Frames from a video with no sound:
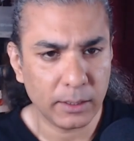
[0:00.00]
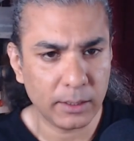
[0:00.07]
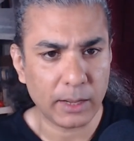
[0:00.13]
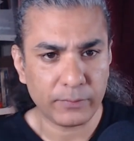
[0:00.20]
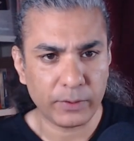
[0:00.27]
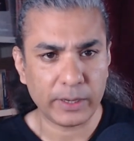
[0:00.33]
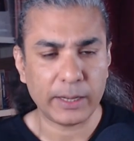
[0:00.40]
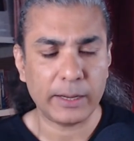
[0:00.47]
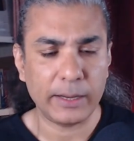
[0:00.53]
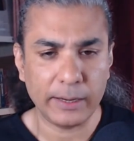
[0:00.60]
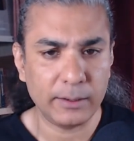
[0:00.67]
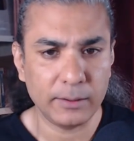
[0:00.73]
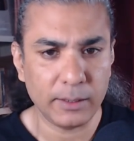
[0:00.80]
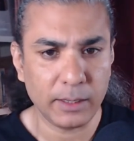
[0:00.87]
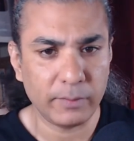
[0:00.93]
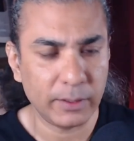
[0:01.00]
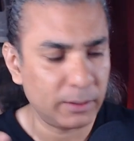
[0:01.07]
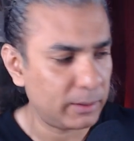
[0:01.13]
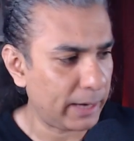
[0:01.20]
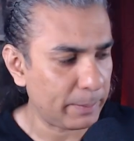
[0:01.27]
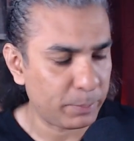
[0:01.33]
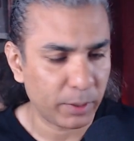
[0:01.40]
in Africa, and
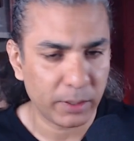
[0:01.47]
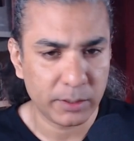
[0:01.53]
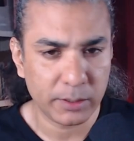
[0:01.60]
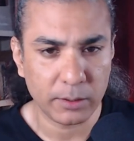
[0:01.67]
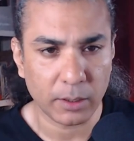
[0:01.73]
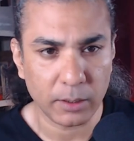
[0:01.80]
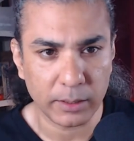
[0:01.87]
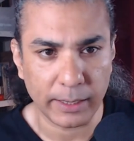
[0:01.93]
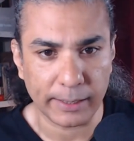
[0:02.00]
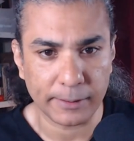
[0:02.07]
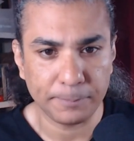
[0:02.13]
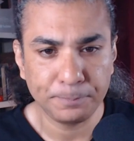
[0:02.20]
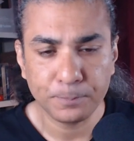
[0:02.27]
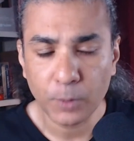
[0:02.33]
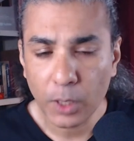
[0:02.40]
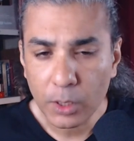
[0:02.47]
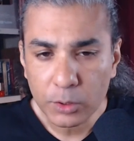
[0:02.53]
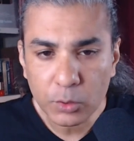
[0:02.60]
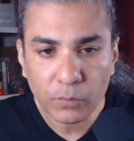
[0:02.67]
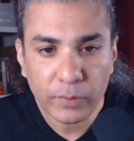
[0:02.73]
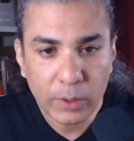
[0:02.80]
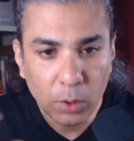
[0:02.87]
even leopards and all that.
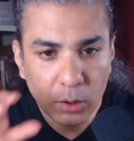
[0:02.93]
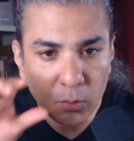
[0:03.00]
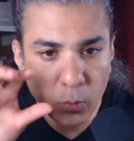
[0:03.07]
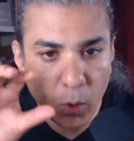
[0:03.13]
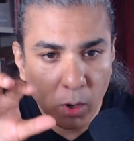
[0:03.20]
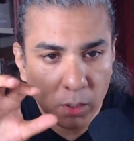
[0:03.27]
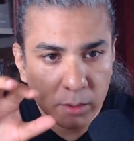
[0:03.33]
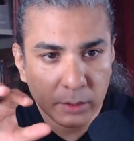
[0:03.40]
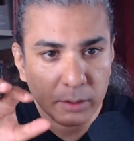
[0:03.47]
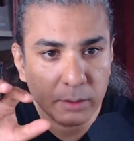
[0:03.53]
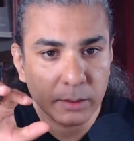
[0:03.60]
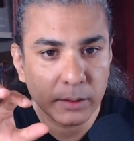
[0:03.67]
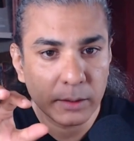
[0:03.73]
So we don't want